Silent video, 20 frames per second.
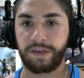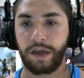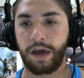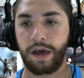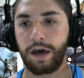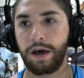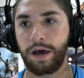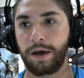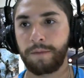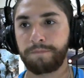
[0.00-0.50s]

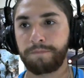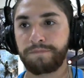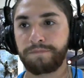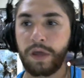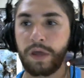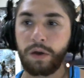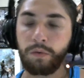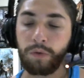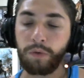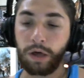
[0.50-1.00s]

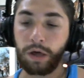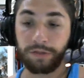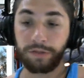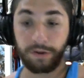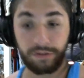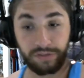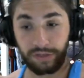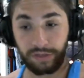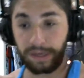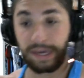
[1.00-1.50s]
Well,
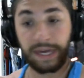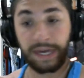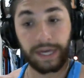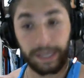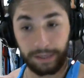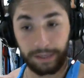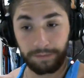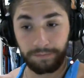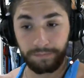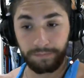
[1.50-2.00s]
there's the
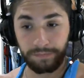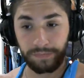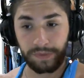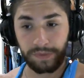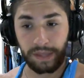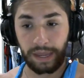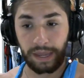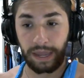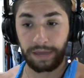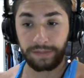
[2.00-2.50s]
king,
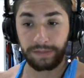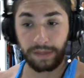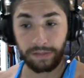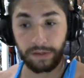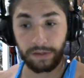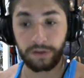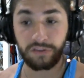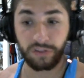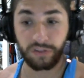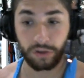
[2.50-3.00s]
and then
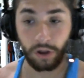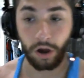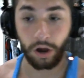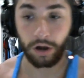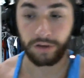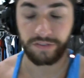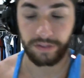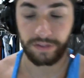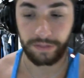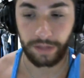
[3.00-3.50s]
there's the
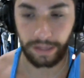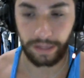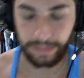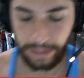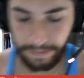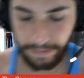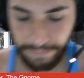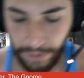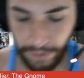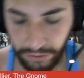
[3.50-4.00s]
guards, and
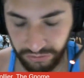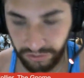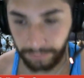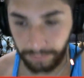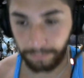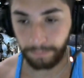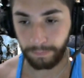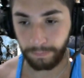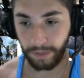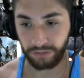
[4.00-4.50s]
they
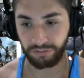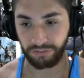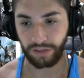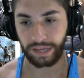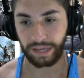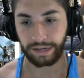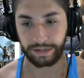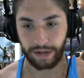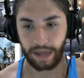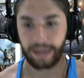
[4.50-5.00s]
function much
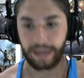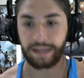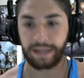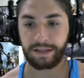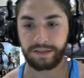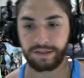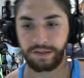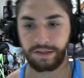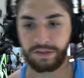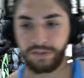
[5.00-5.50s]
like
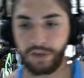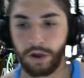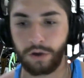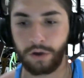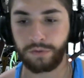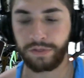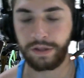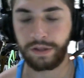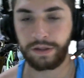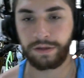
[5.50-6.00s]
knights.
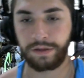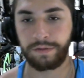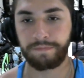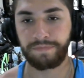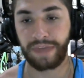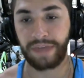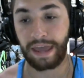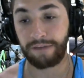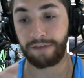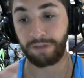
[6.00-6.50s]
So
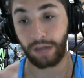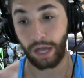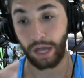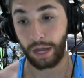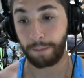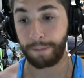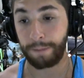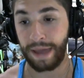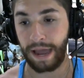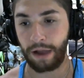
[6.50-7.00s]
they have a
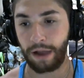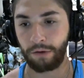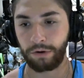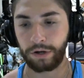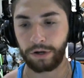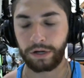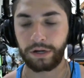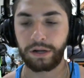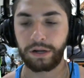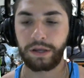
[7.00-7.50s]
lot of
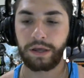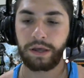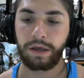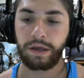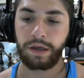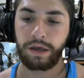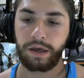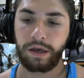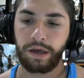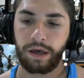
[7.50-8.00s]
power.
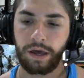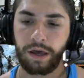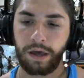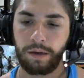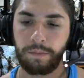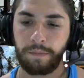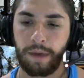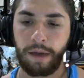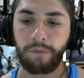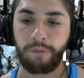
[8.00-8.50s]

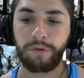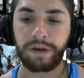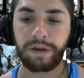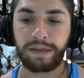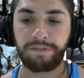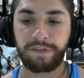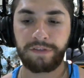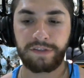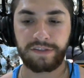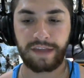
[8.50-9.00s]
I won't
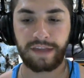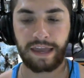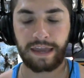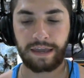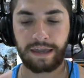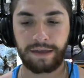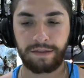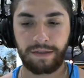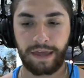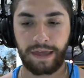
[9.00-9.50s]
even
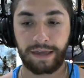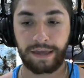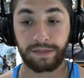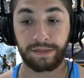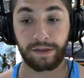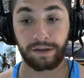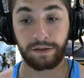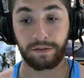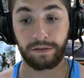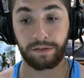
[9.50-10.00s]
say like
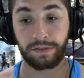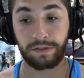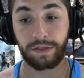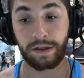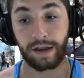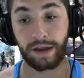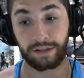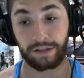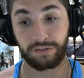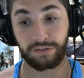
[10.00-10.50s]
the
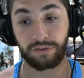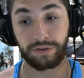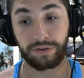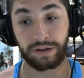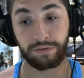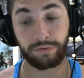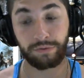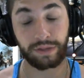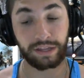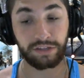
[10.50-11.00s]
knights who
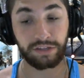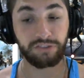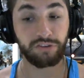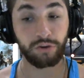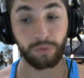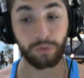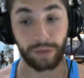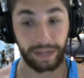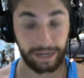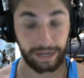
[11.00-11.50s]
didn't really
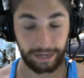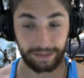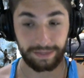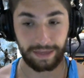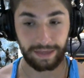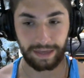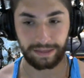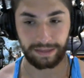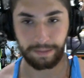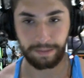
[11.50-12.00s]
do
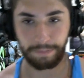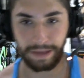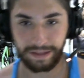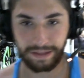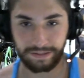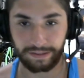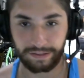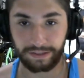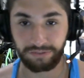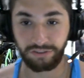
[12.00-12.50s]
anything. They
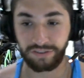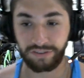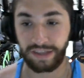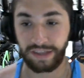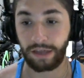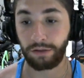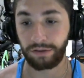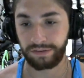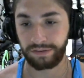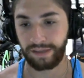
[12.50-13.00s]
basically just
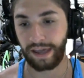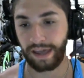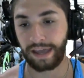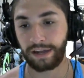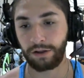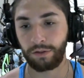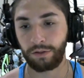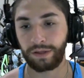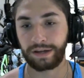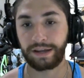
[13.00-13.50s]
held a
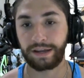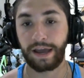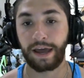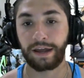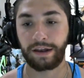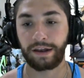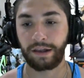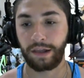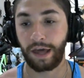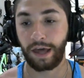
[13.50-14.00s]
title and
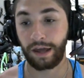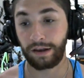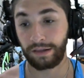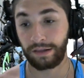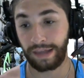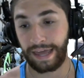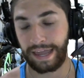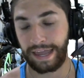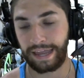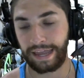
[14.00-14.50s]
got a lot of
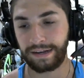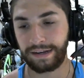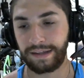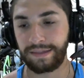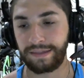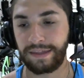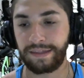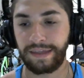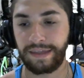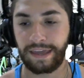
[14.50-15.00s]
land,
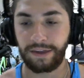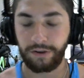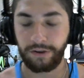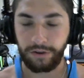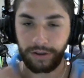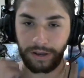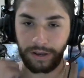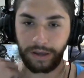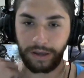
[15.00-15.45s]
and then they could